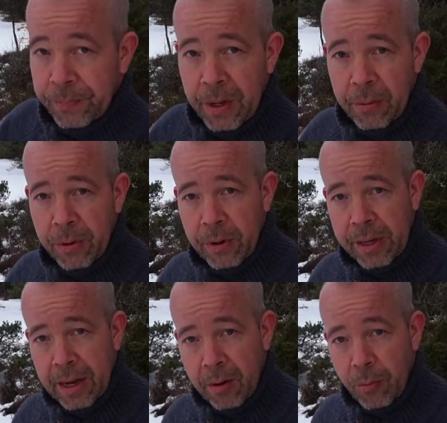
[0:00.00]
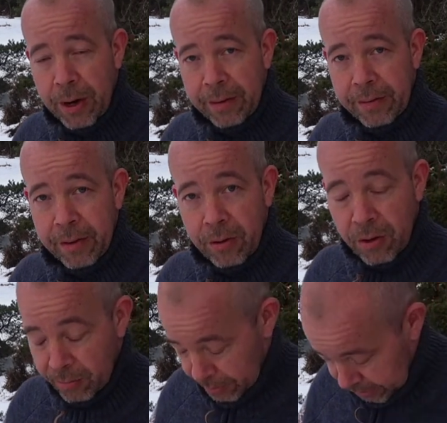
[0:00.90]
And we're going to calibrate our
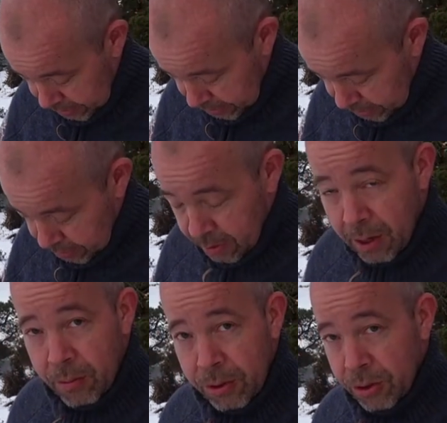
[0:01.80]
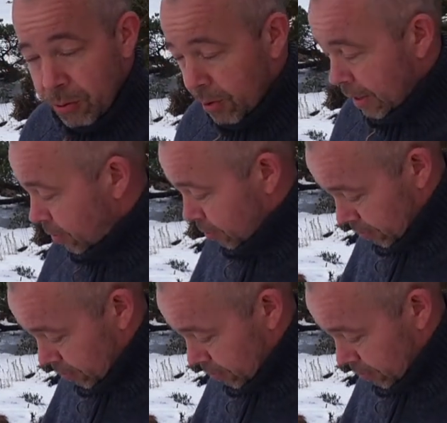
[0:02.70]
compass. I want to show you that too.